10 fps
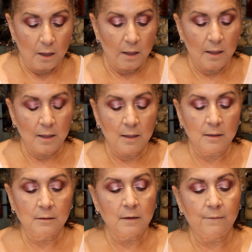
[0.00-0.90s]

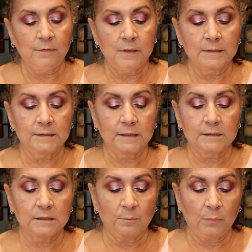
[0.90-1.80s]
And this
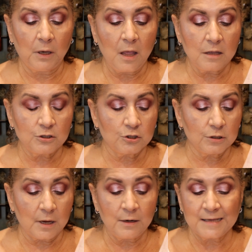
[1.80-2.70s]
is the
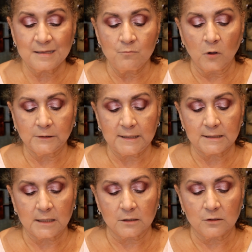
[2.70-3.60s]
blush, and it's a
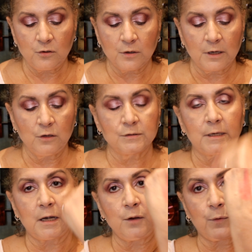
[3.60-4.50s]
multi-stick, so you can use
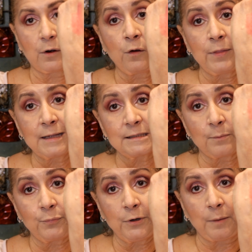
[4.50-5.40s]
it anywhere. Oh, that's
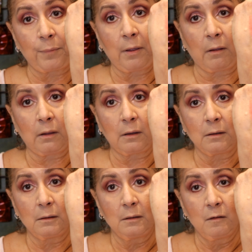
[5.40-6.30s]
a pretty pink.
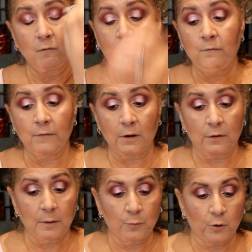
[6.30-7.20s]

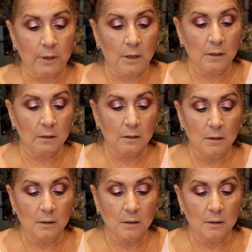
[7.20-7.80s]
Very pretty.